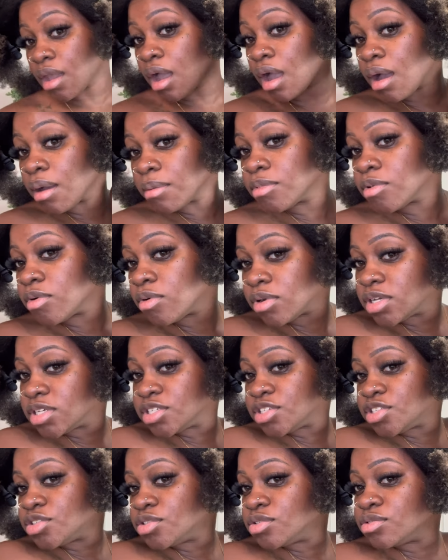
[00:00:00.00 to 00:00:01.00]
I'm going
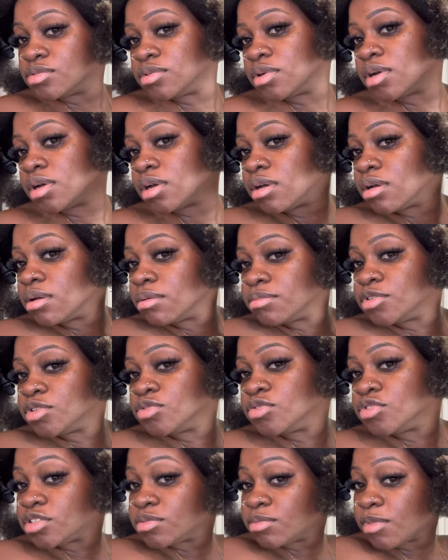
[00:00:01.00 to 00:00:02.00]
to um,
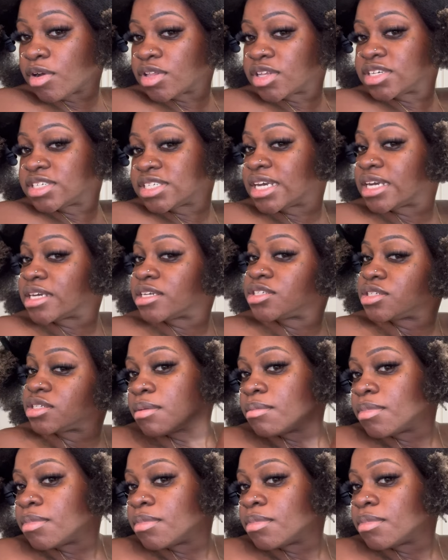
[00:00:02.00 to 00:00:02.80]
do smaller sections.